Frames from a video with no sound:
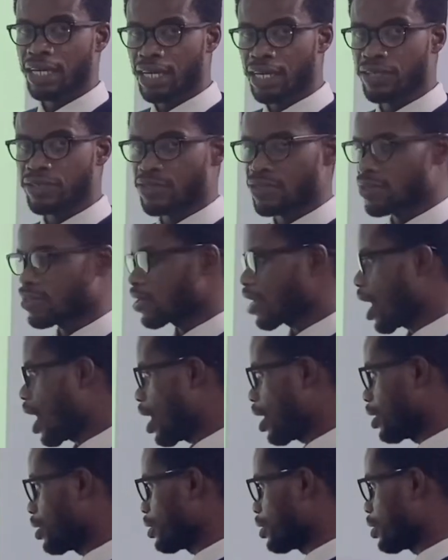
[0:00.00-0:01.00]
is.
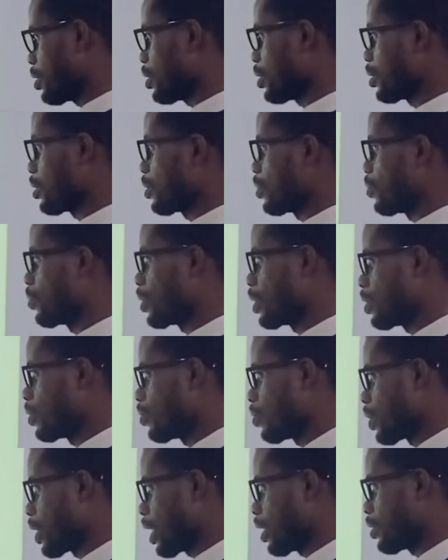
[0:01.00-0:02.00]
And we
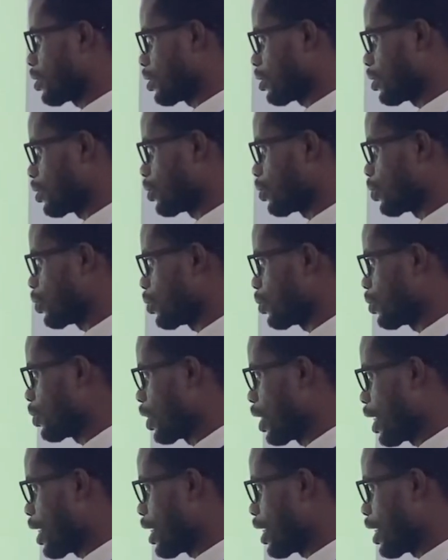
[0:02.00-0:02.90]
get into